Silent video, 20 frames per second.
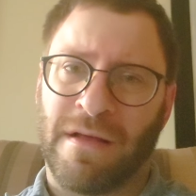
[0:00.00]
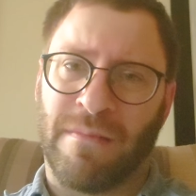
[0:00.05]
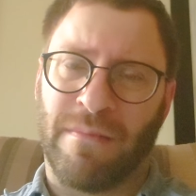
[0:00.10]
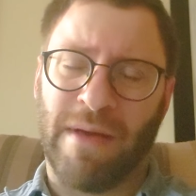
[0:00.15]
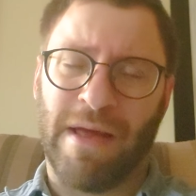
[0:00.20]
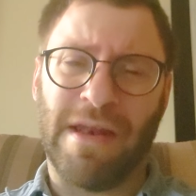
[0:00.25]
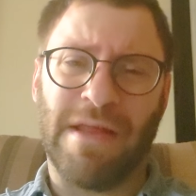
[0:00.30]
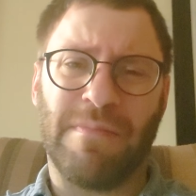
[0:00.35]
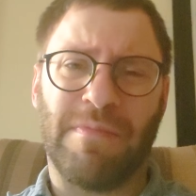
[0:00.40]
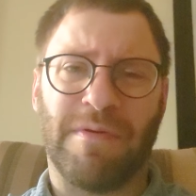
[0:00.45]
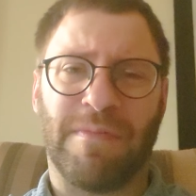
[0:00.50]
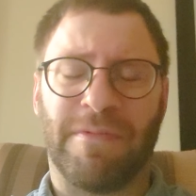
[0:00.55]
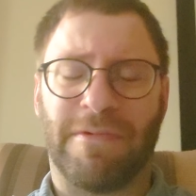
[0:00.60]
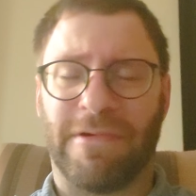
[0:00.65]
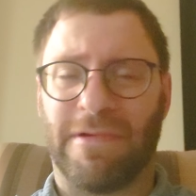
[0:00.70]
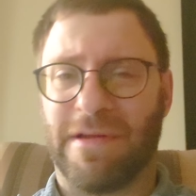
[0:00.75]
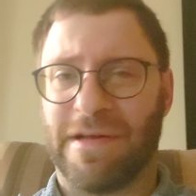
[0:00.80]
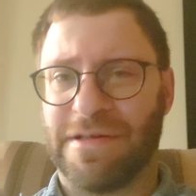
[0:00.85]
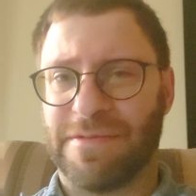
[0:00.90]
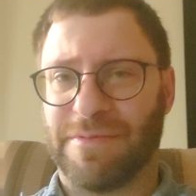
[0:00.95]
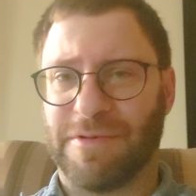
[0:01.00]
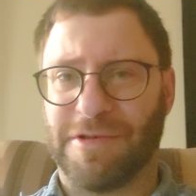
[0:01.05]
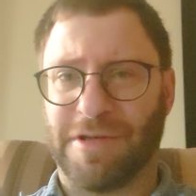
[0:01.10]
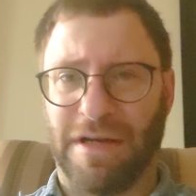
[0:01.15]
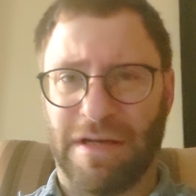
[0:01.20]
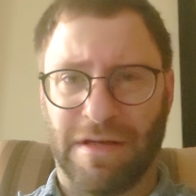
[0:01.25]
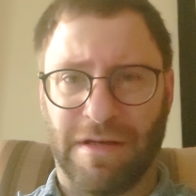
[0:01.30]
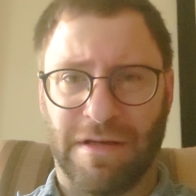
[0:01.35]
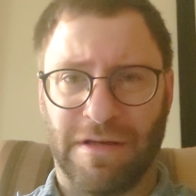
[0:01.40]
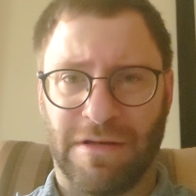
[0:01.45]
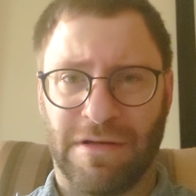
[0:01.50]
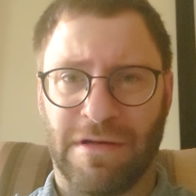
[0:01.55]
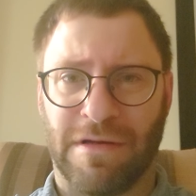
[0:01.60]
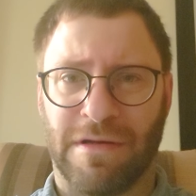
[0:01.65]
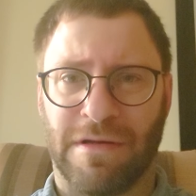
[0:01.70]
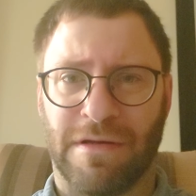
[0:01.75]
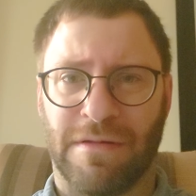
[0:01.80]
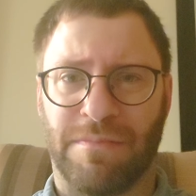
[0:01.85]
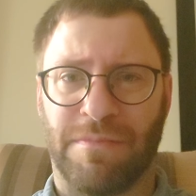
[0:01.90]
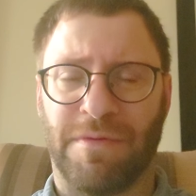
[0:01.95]
Many people, especially
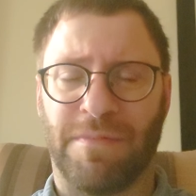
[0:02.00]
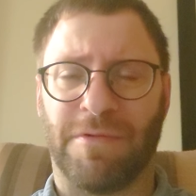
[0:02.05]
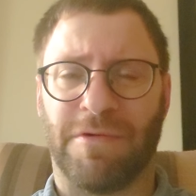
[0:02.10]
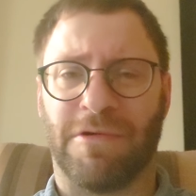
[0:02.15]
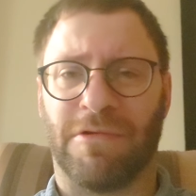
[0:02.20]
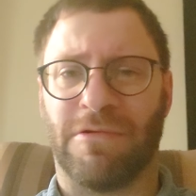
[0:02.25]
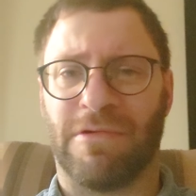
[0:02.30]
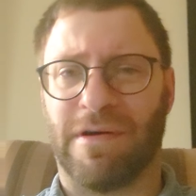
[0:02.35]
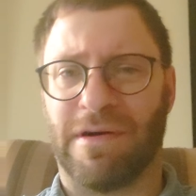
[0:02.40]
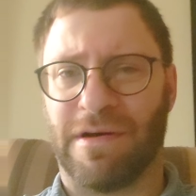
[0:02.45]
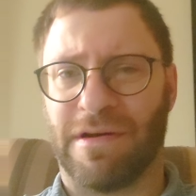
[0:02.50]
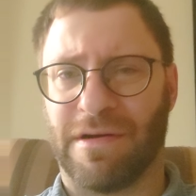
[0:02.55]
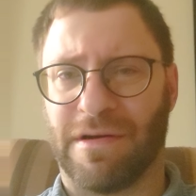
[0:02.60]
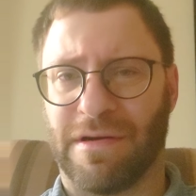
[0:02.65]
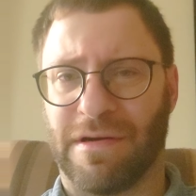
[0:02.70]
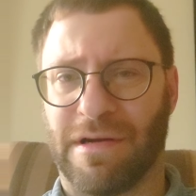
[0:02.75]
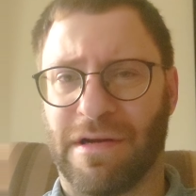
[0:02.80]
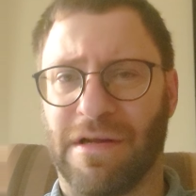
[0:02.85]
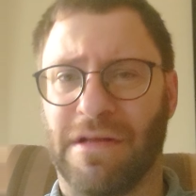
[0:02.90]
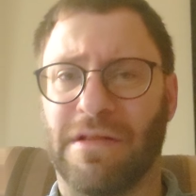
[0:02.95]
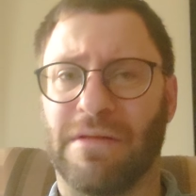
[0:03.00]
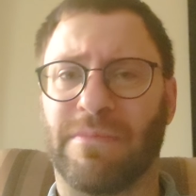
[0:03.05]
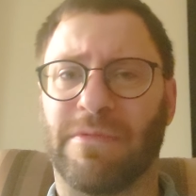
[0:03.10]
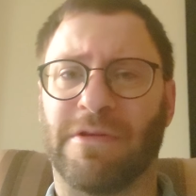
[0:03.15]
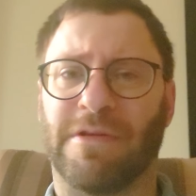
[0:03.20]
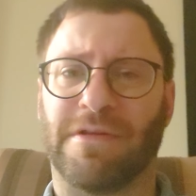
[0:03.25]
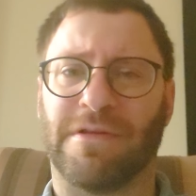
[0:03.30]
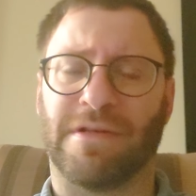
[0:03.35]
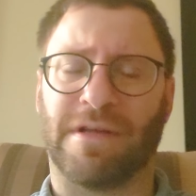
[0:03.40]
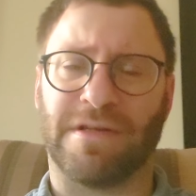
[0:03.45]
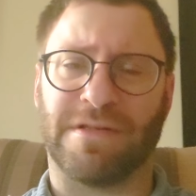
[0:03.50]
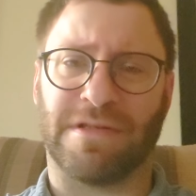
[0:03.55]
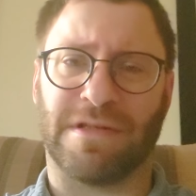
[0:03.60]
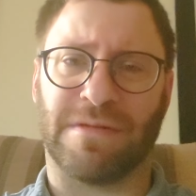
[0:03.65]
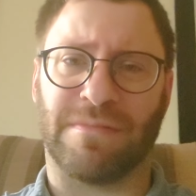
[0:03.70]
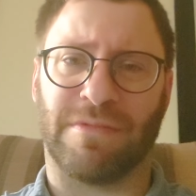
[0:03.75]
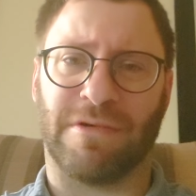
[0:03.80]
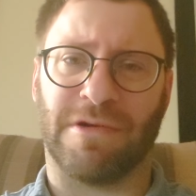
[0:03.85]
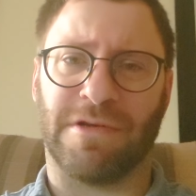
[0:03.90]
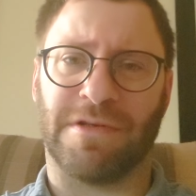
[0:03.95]
people who are a little bit interested
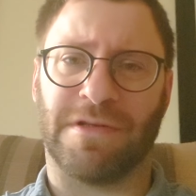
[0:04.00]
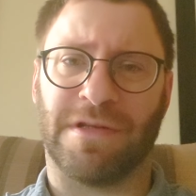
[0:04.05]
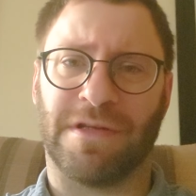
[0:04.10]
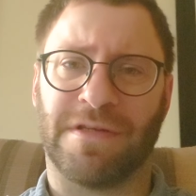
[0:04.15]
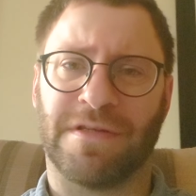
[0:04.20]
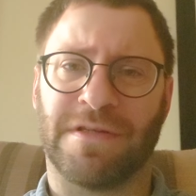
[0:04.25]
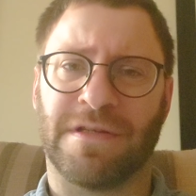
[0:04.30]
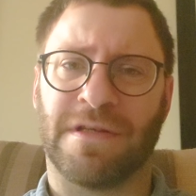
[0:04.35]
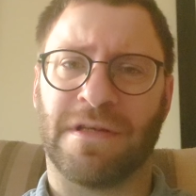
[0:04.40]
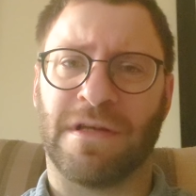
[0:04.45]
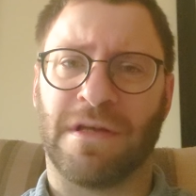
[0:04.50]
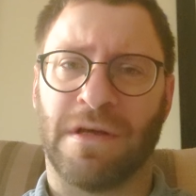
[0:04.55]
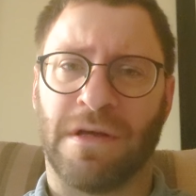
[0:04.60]
in politics,